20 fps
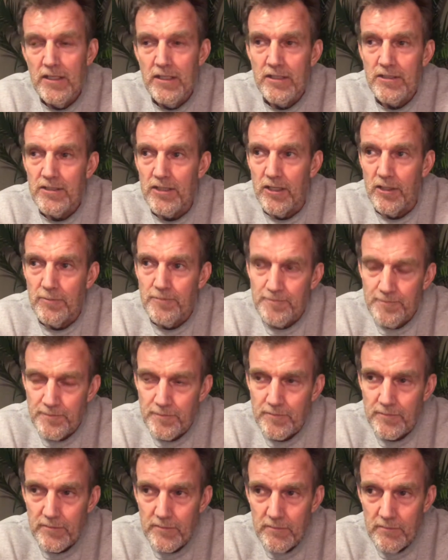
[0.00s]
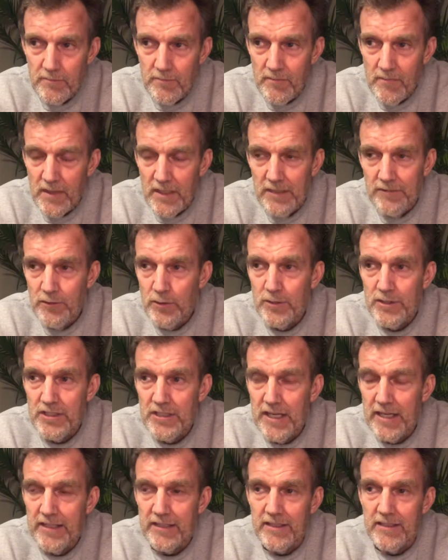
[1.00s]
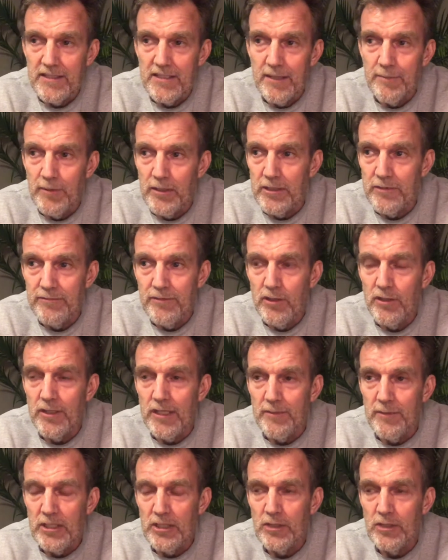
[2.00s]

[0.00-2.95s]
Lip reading: So if you were setting this up on the phone,